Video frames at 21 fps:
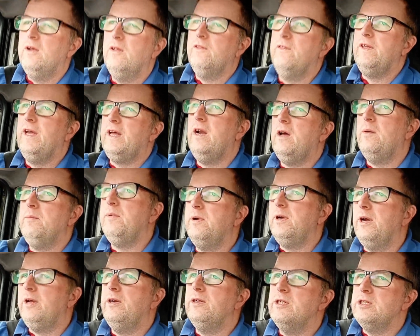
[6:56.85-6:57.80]
Then I'm
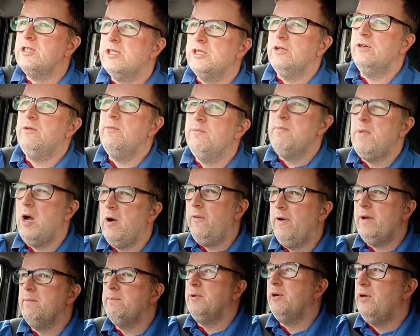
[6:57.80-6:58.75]
going to mow
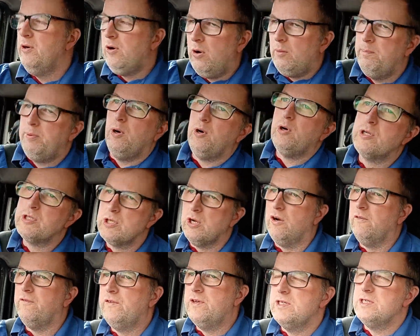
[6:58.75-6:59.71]
it but not box
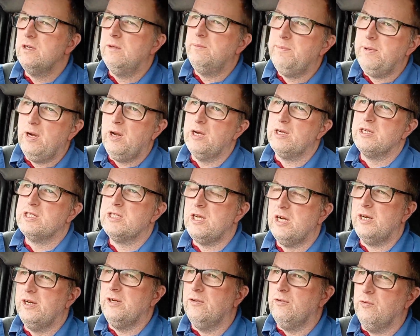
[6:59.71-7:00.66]
off, because it'll be like
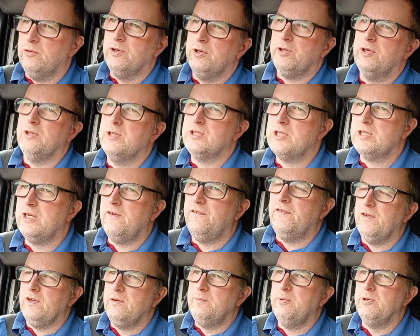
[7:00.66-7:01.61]
sucking all the good stuff
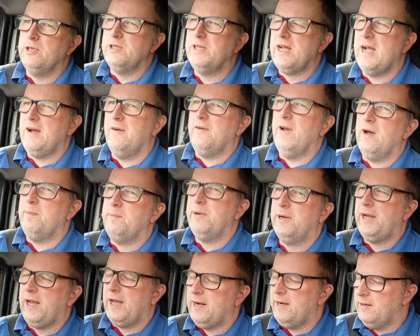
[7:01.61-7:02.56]
you put down up
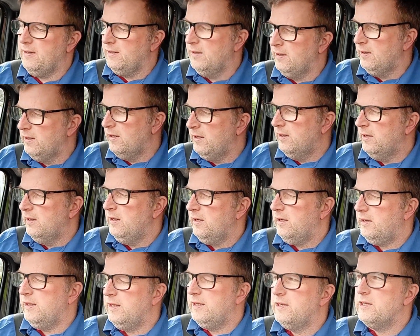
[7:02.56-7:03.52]
again.
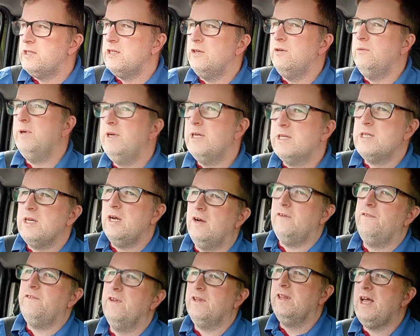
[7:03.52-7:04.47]
And then 2 weeks
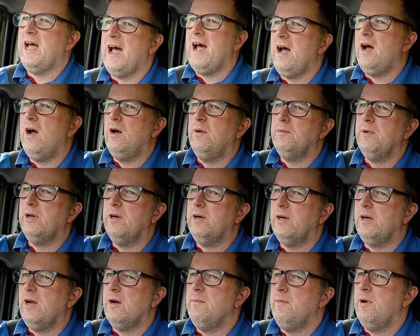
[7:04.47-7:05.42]
after that, I'm going
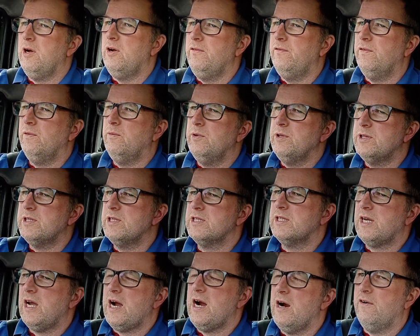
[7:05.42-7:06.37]
to come over with the
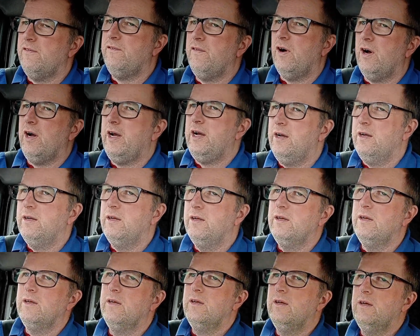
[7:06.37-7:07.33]
scarifier,
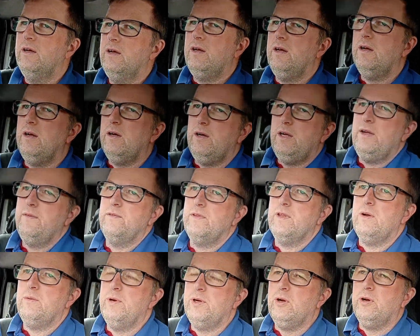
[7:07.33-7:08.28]
even
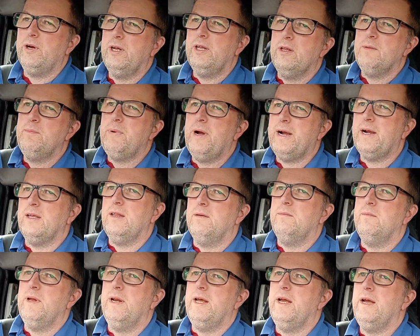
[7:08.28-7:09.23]
though we've got it in the back at the
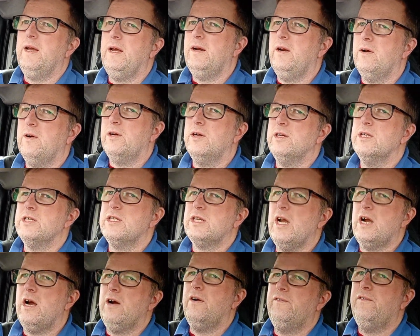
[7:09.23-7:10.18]
minute, and I'm going to
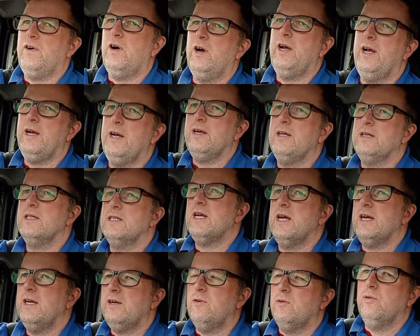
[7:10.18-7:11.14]
scarify it and
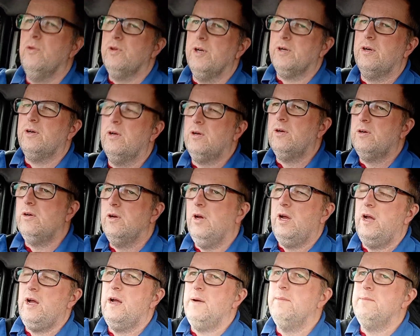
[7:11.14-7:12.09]
take all the
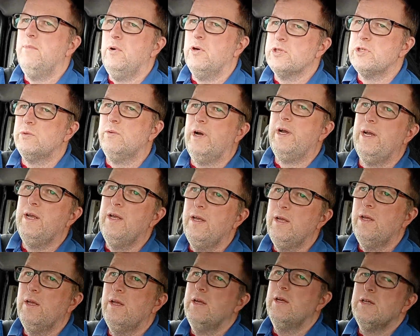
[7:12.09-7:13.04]
moss away.
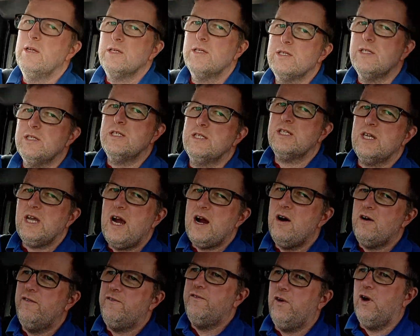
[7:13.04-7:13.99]
So
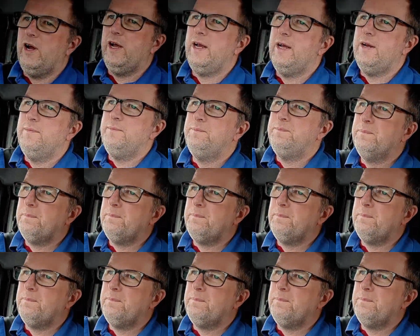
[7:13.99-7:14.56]
scarifying,